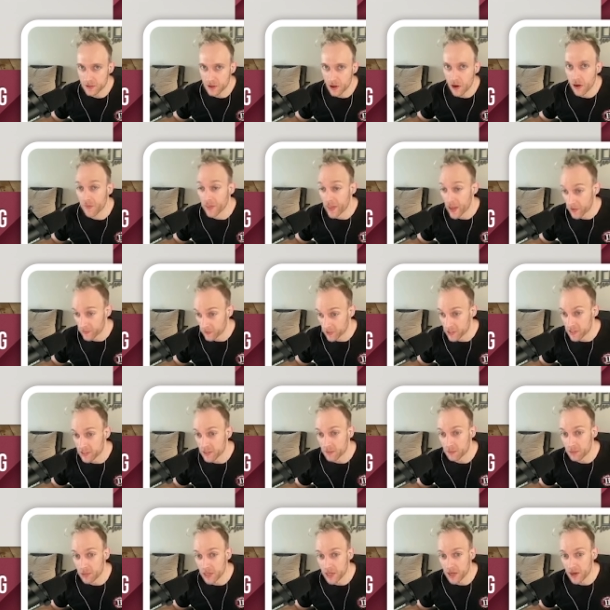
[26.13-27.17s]
on that
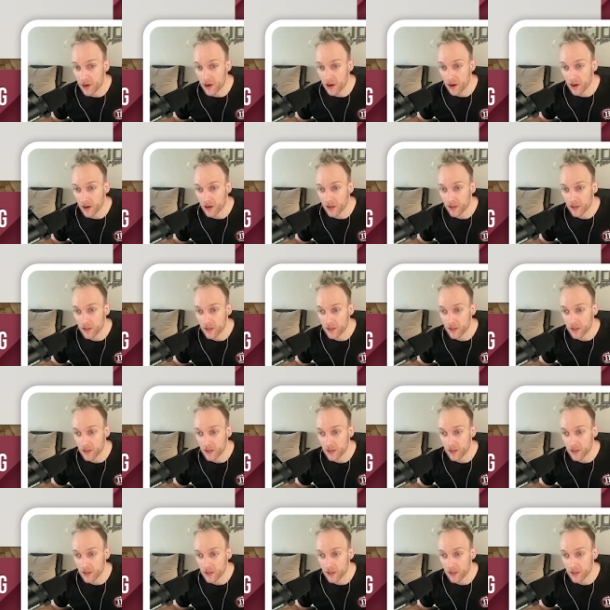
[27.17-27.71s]
recent PR.